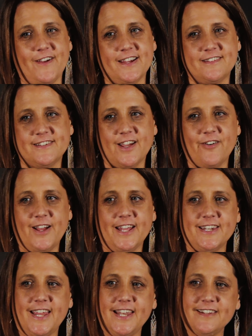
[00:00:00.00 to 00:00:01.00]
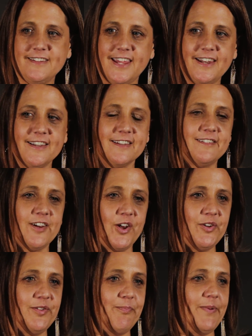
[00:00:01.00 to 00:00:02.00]
facts, go out and get it.
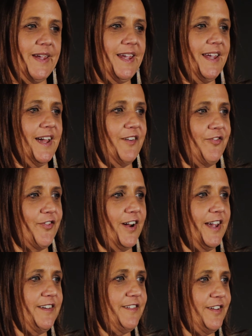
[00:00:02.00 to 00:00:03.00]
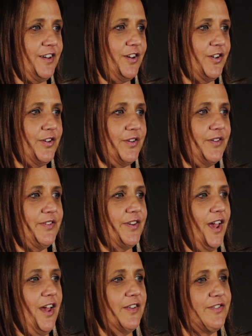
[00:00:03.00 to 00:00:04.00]
Don't be afraid to use
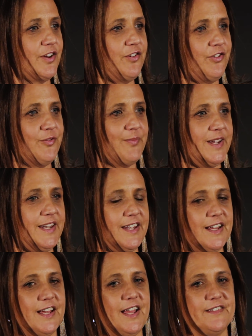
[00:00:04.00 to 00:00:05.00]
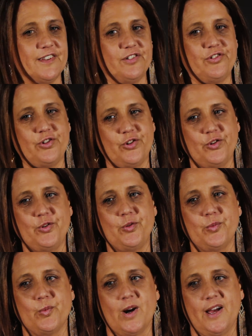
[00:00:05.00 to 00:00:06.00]
social media as a
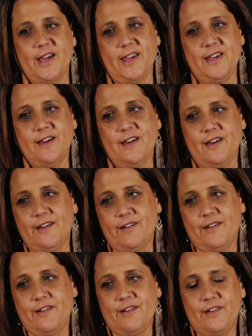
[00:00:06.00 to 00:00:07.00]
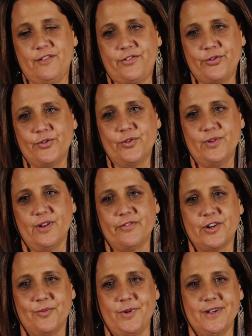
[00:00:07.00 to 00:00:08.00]
two-way tool of
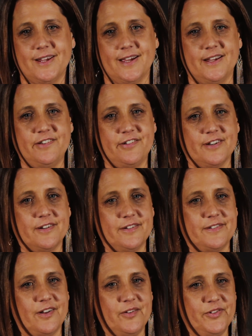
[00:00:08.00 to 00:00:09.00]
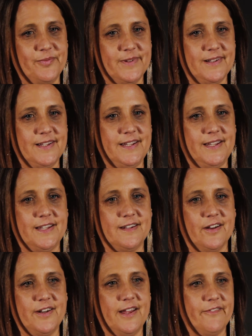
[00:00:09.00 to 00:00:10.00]
communication, because ultimately you
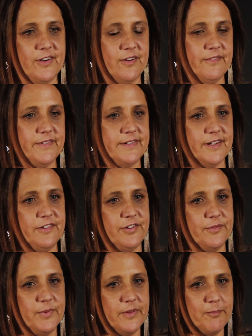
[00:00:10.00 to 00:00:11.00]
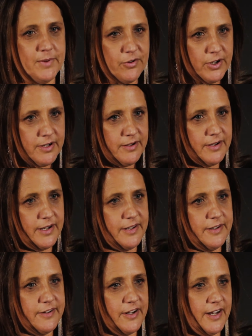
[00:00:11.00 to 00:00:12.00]
don't have a conversation with a mirror and
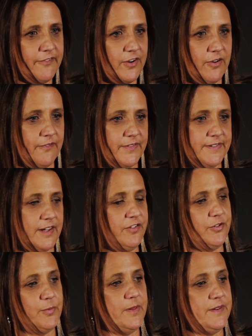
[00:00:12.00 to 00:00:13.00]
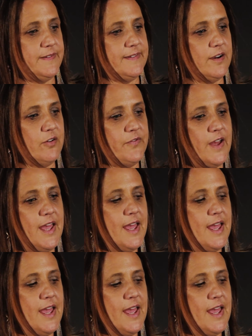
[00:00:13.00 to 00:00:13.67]
you don't have a conversation with yourself.